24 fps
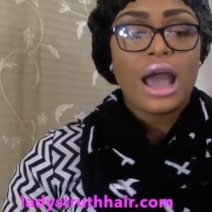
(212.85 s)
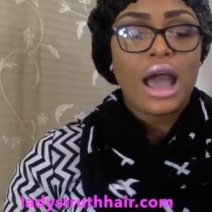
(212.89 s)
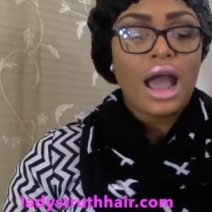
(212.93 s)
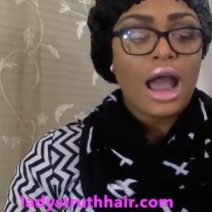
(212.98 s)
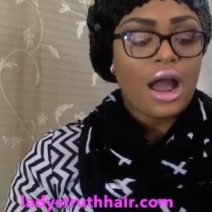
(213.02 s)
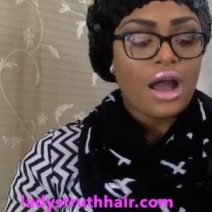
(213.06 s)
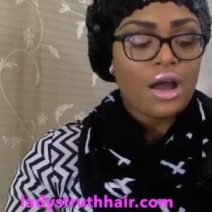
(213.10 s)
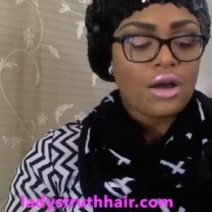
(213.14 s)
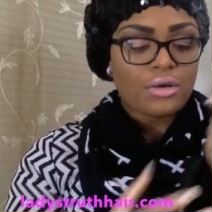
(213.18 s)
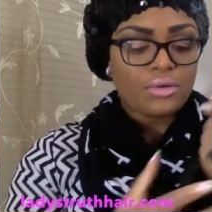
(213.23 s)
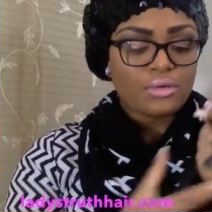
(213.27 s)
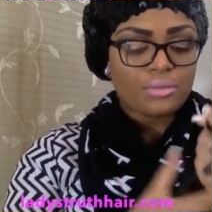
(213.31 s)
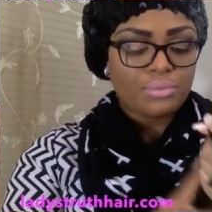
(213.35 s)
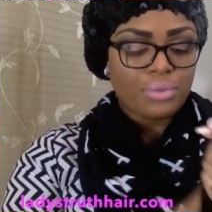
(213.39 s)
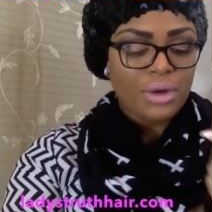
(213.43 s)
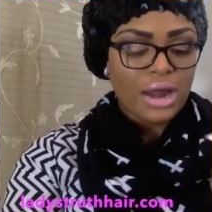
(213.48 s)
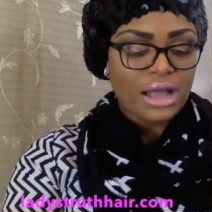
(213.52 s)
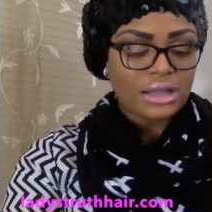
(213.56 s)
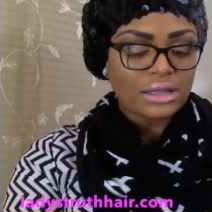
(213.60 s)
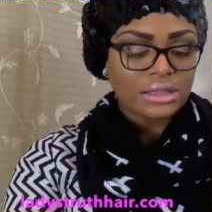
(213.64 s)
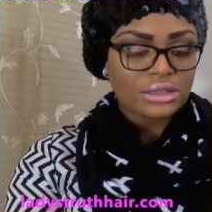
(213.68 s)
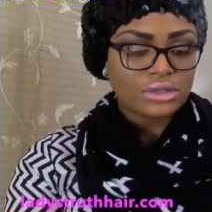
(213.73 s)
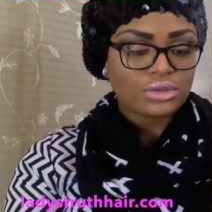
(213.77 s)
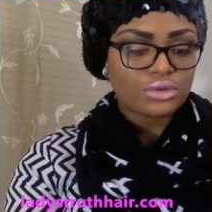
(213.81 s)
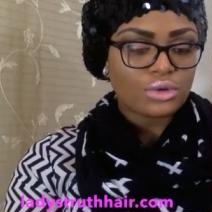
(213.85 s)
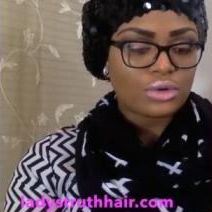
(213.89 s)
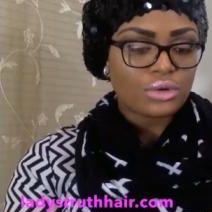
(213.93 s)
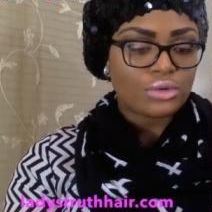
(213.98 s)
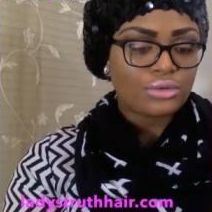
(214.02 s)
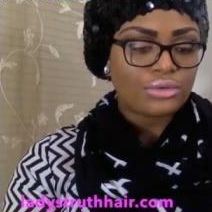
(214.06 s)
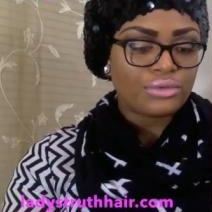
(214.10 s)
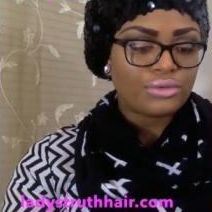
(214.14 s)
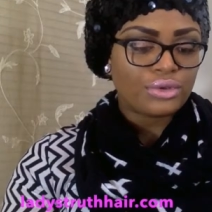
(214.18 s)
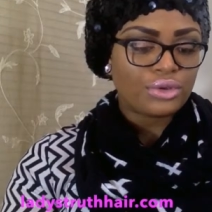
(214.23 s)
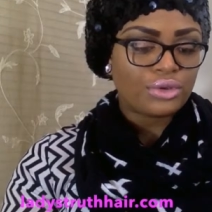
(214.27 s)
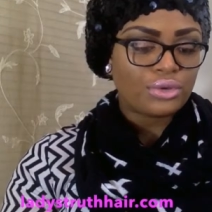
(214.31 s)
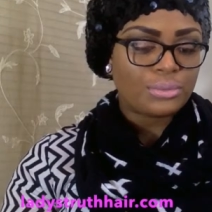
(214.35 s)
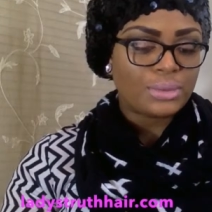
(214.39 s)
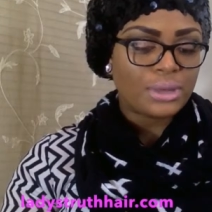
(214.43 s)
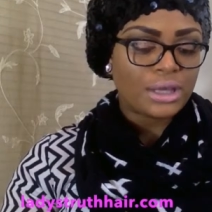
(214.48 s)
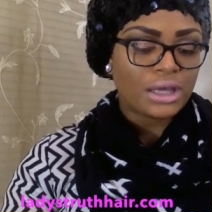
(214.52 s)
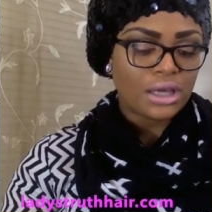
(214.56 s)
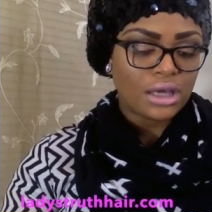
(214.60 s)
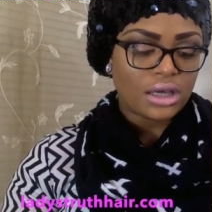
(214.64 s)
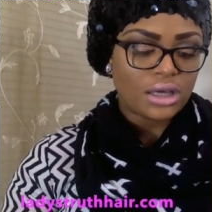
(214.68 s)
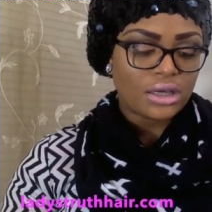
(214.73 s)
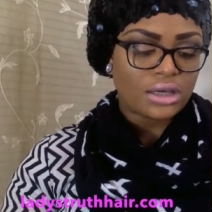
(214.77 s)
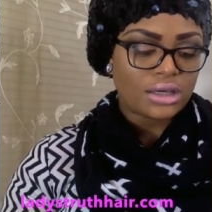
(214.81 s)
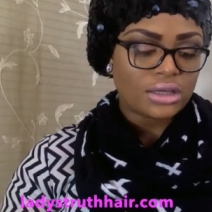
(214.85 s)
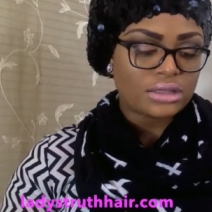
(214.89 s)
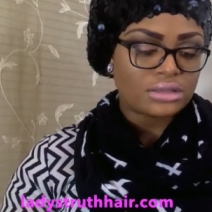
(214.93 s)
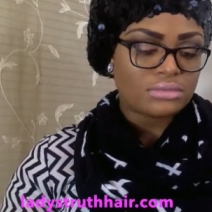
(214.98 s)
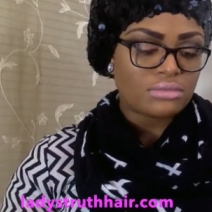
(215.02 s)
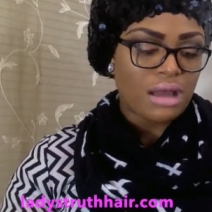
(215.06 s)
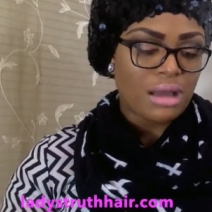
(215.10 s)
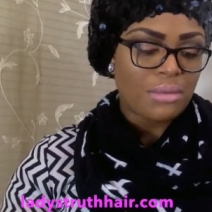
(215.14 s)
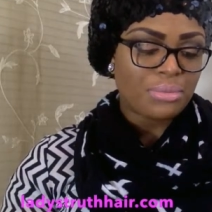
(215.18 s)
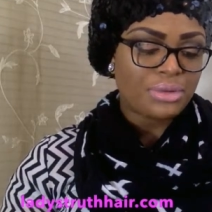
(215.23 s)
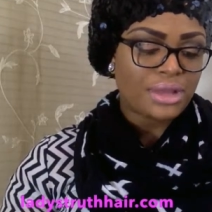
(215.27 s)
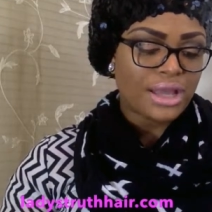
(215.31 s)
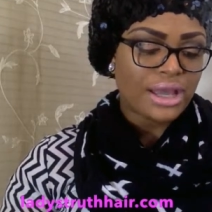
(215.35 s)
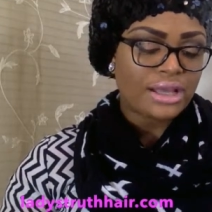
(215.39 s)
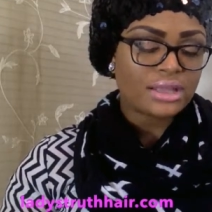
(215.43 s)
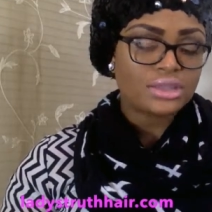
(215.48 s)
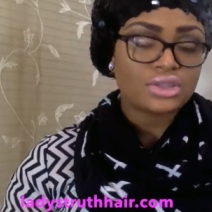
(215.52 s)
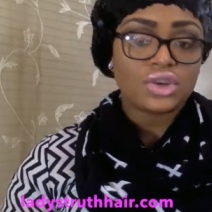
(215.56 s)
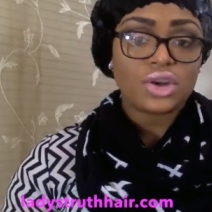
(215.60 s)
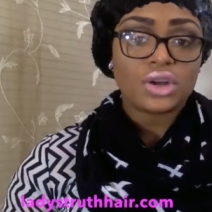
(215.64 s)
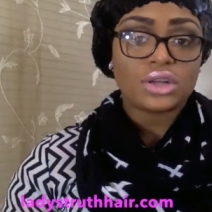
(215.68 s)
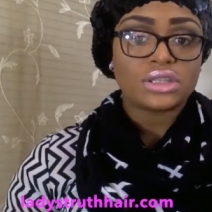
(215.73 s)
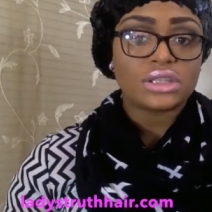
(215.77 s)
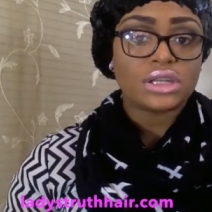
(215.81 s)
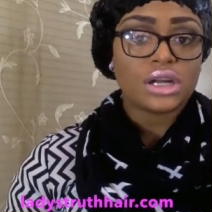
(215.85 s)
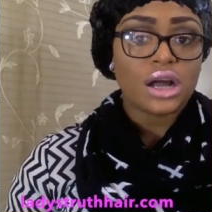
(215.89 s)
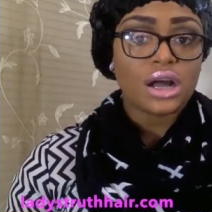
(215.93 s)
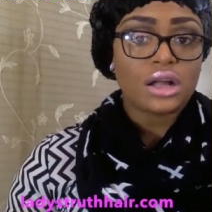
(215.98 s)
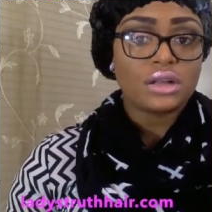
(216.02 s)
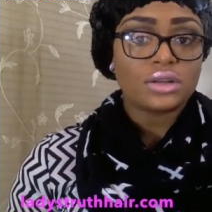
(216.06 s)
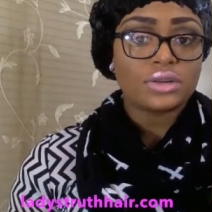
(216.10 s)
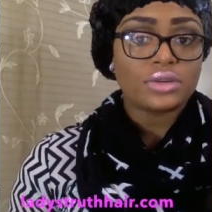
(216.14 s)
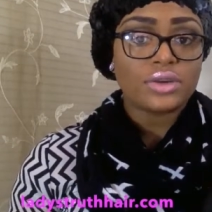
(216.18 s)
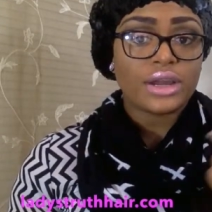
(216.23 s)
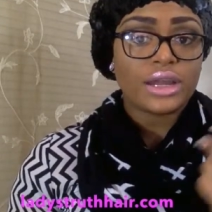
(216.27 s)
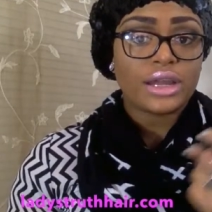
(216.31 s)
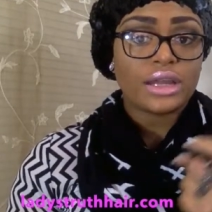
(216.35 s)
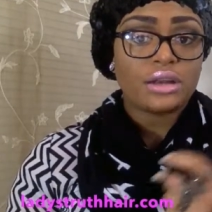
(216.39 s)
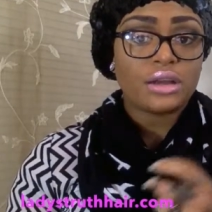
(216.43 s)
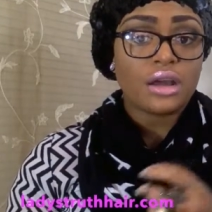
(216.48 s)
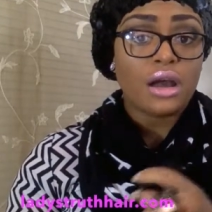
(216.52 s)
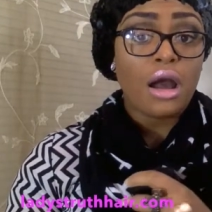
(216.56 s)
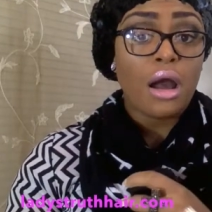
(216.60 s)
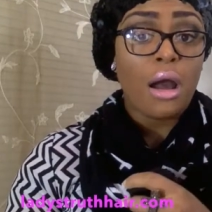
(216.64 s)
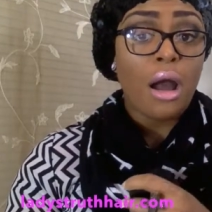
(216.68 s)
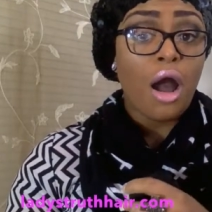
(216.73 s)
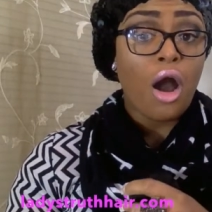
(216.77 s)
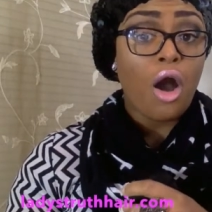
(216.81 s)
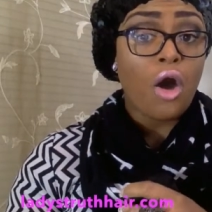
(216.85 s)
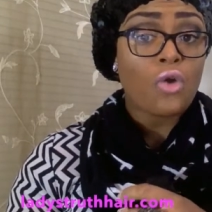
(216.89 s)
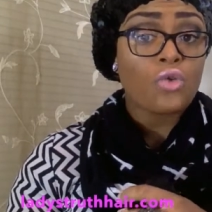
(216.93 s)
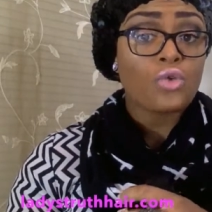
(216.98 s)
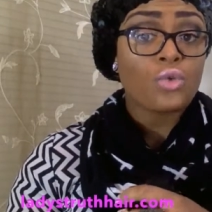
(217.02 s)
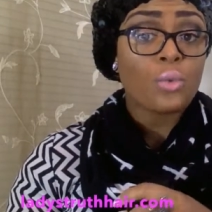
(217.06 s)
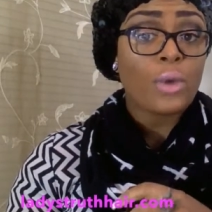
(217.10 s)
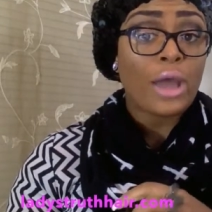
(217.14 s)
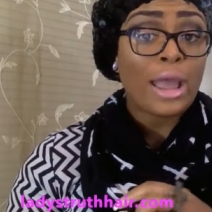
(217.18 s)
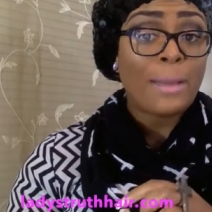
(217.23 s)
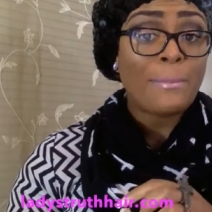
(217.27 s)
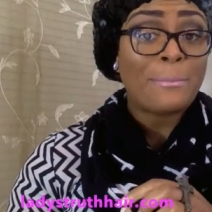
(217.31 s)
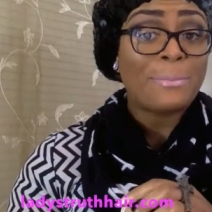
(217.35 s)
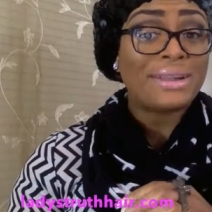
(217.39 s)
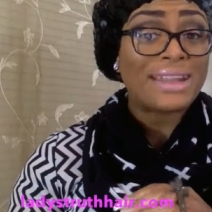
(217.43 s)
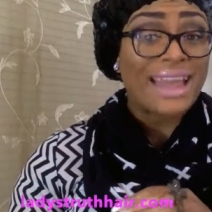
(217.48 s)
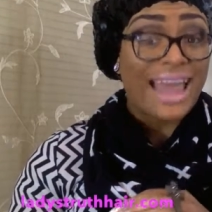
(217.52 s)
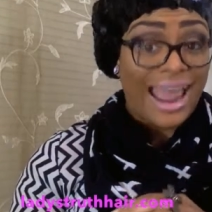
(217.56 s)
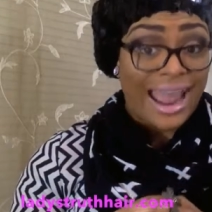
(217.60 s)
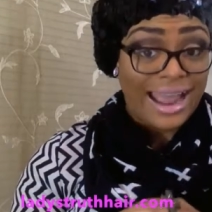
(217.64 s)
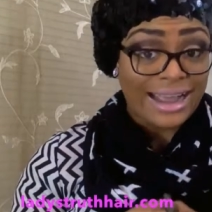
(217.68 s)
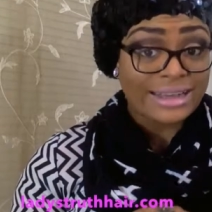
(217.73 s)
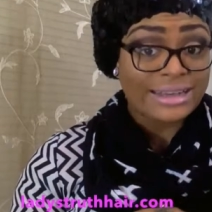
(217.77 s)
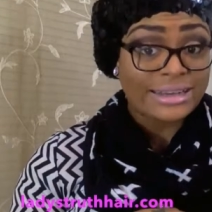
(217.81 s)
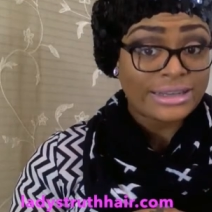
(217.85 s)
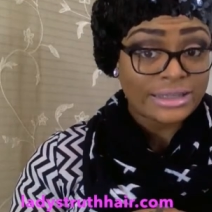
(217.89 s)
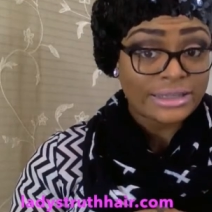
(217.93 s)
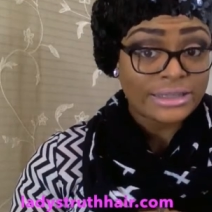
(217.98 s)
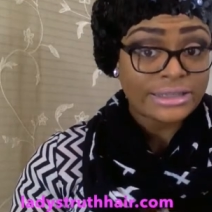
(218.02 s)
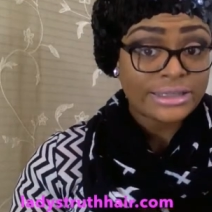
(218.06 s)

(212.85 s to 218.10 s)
I'll probably do a review because my plans are to color it all the way black.